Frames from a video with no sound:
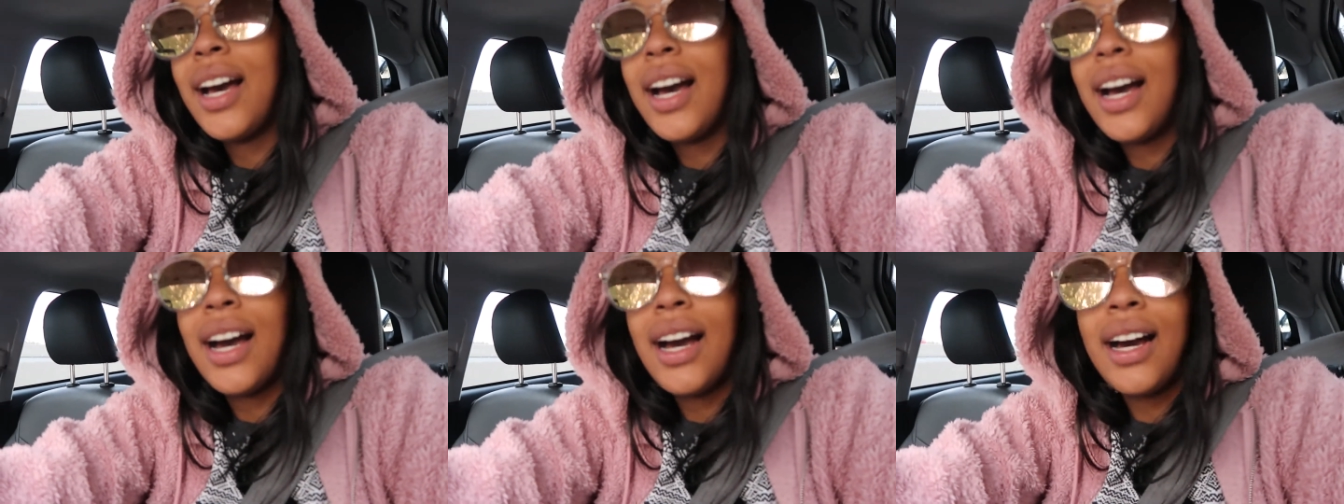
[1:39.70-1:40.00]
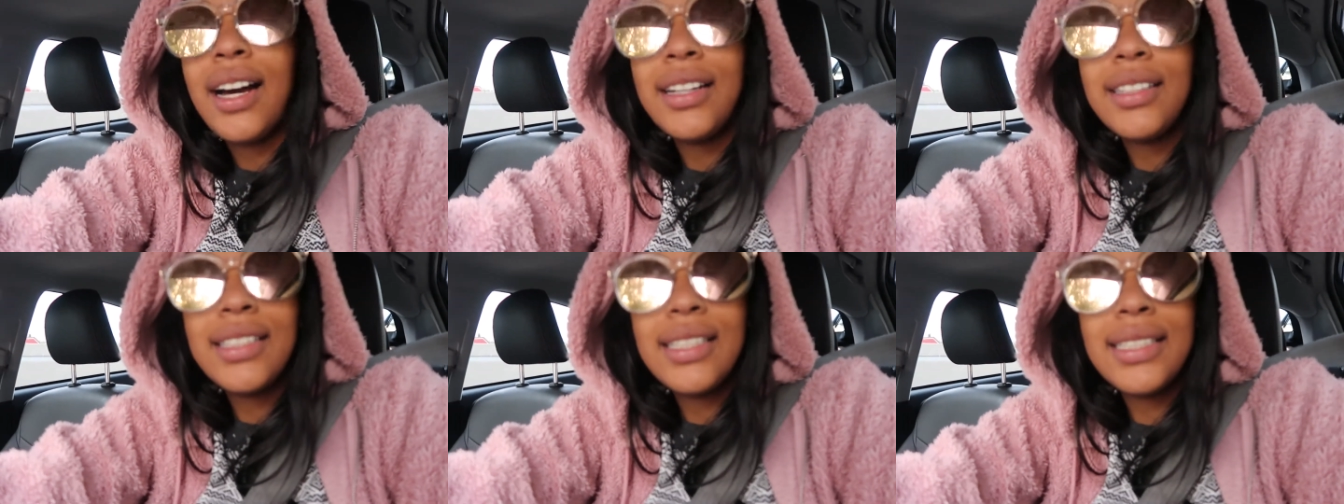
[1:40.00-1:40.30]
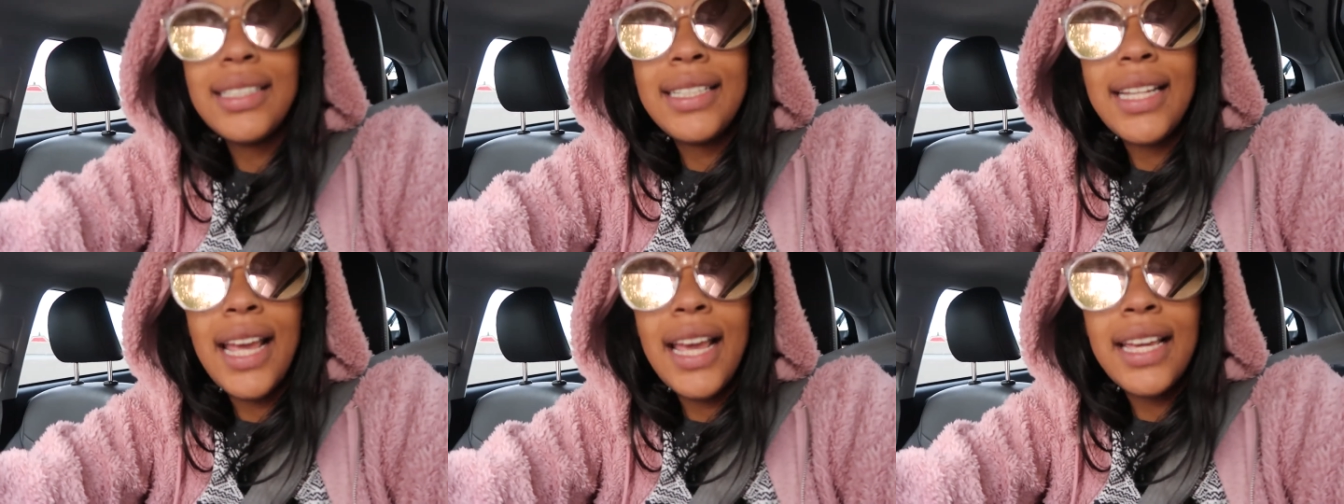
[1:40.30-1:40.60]
uh,
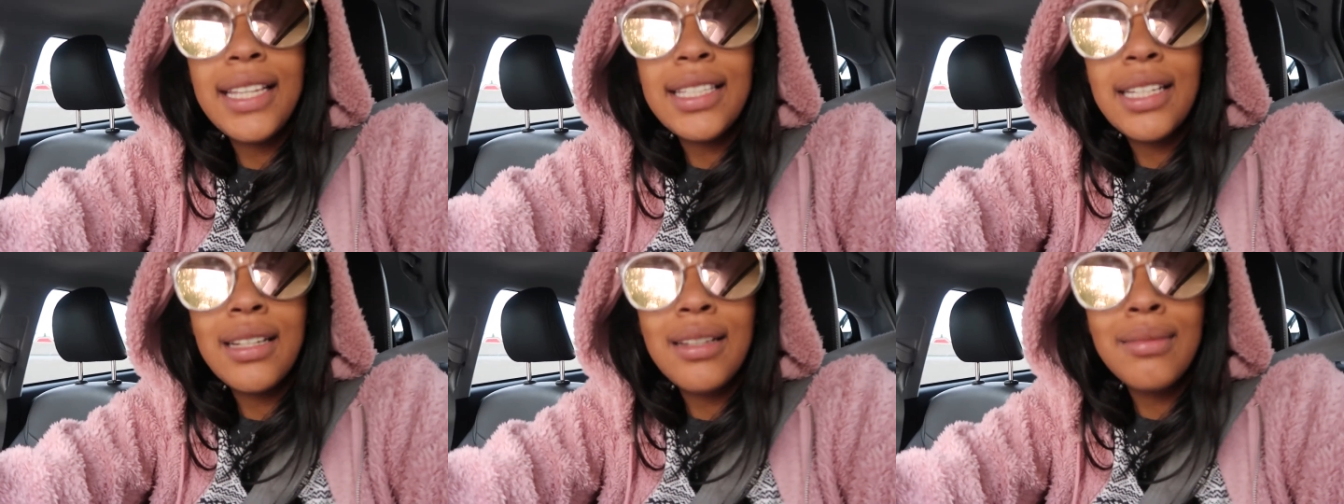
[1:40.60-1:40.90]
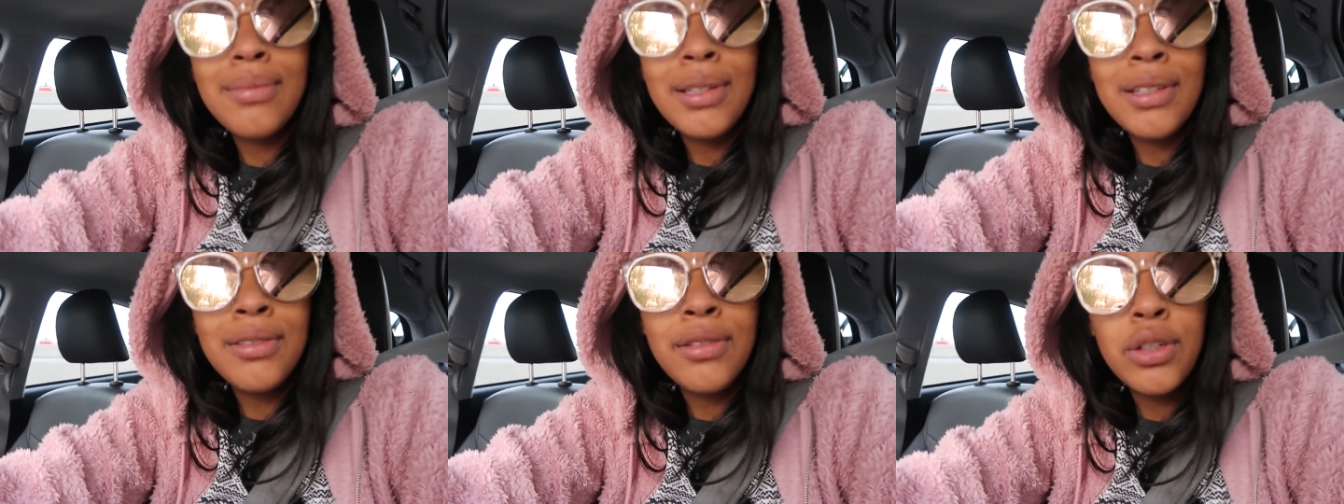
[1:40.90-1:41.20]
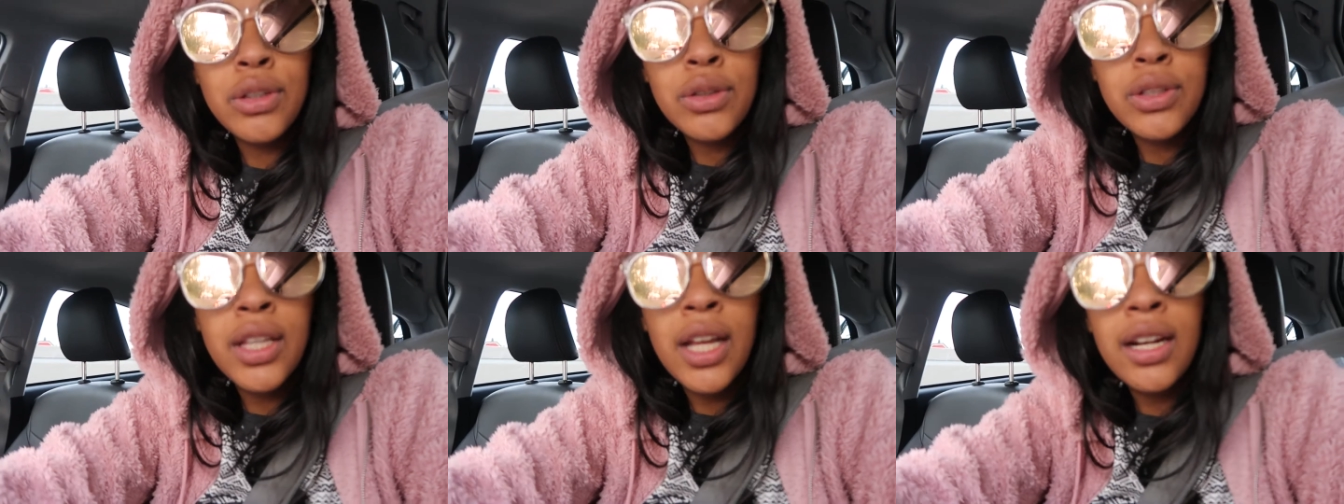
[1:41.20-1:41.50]
today is gonna be
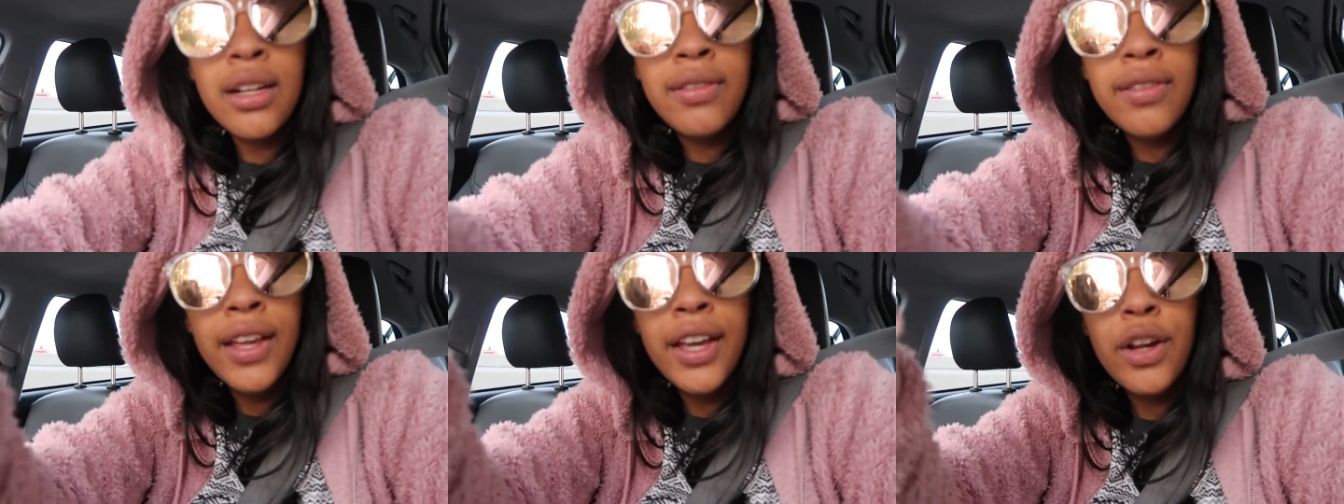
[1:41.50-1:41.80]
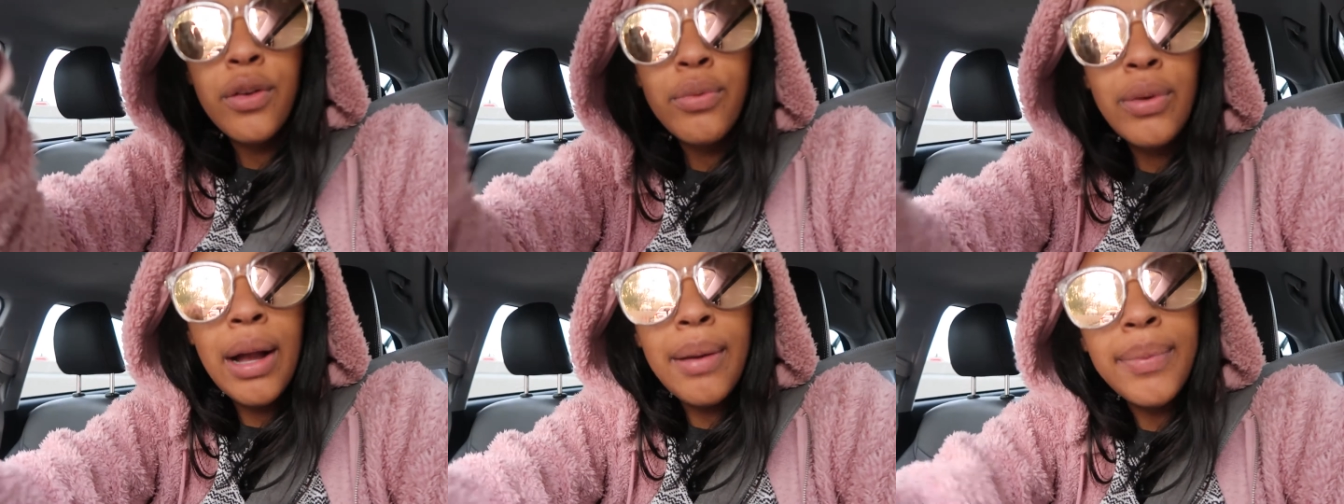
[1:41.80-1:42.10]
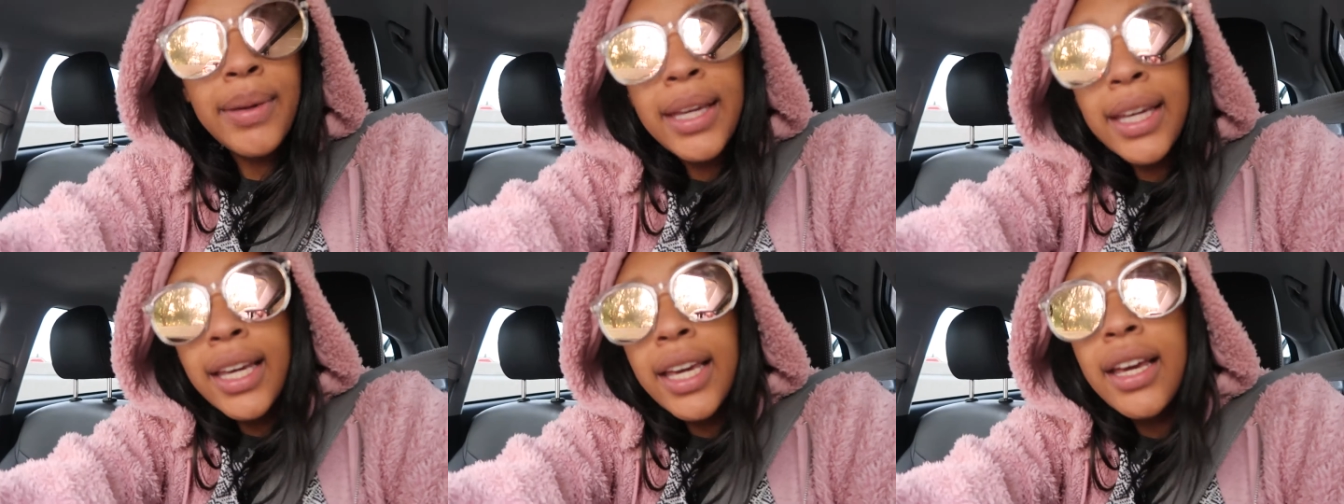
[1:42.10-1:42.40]
filled with a lot of like
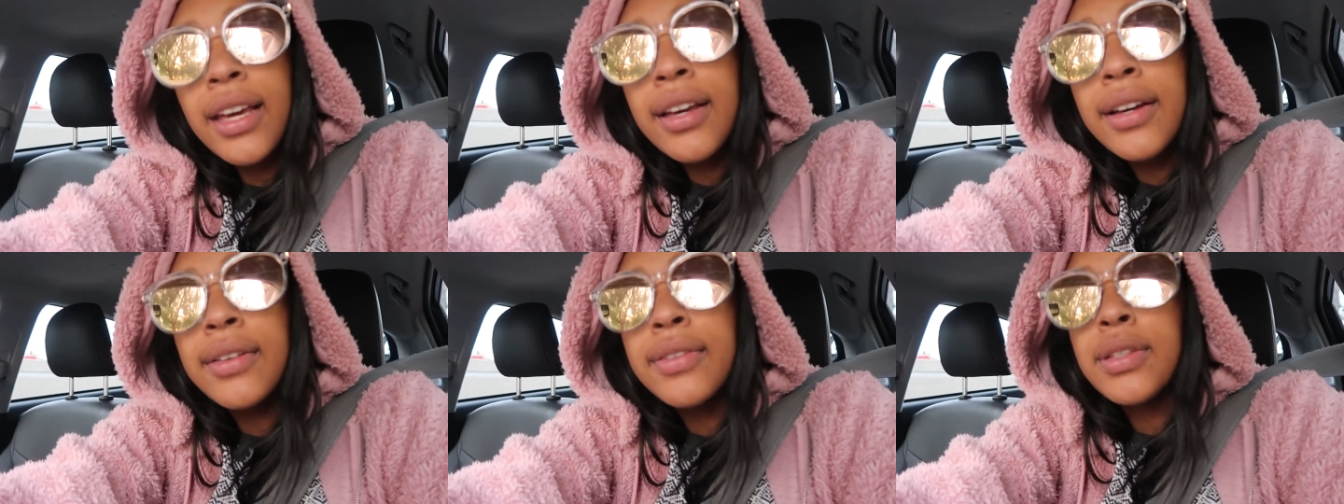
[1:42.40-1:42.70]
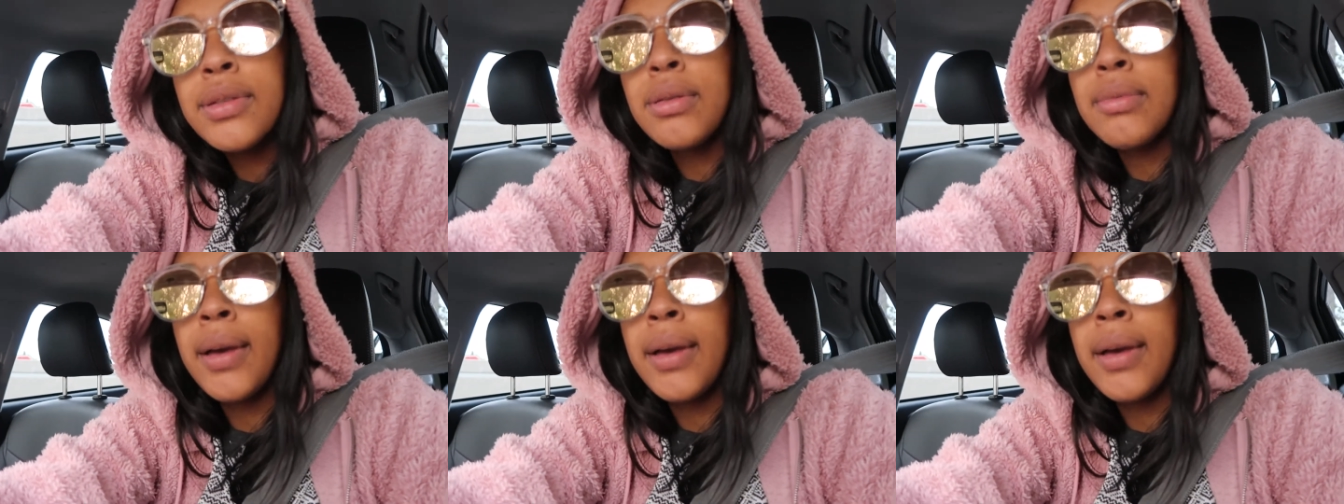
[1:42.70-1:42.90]
wrapping gifts.